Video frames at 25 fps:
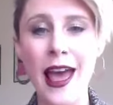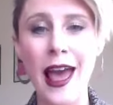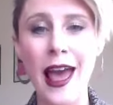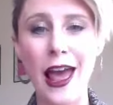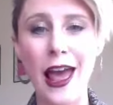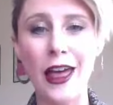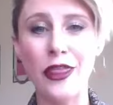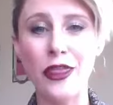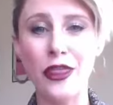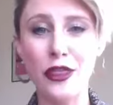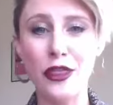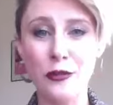
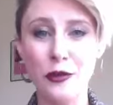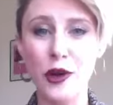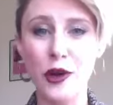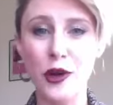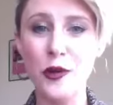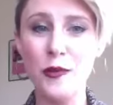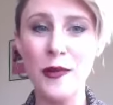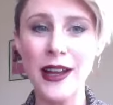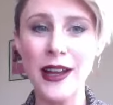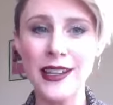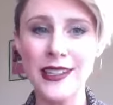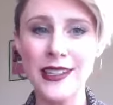and threw
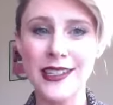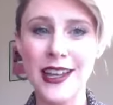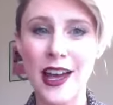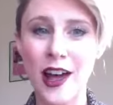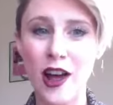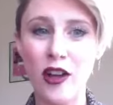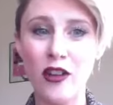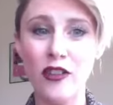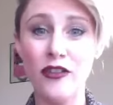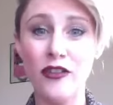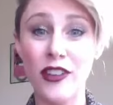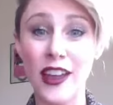
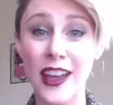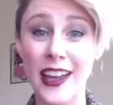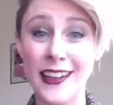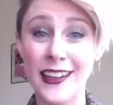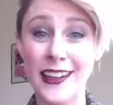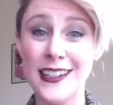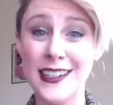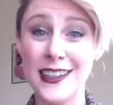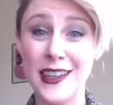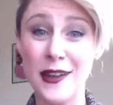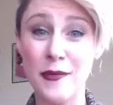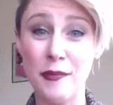myself
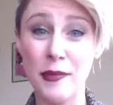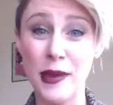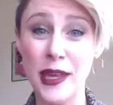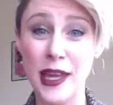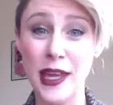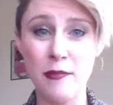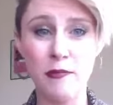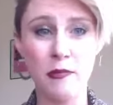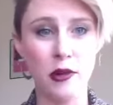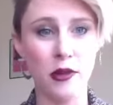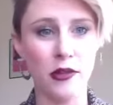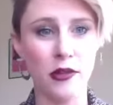into the
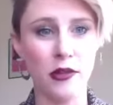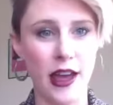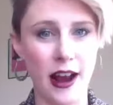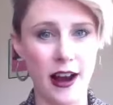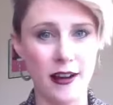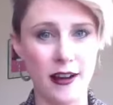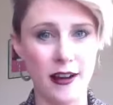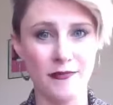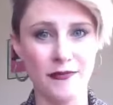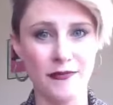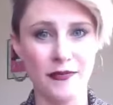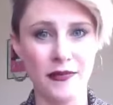people
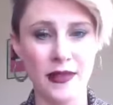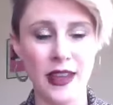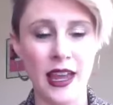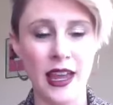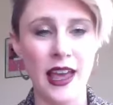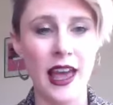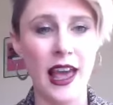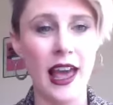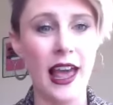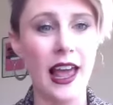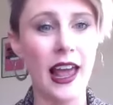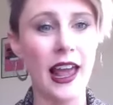there.
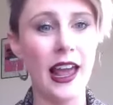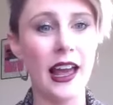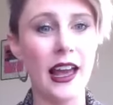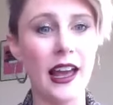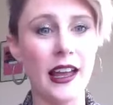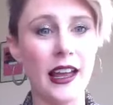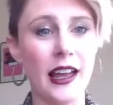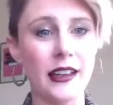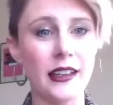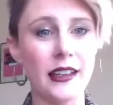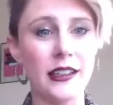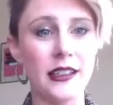
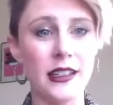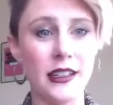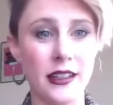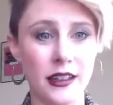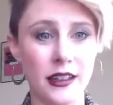And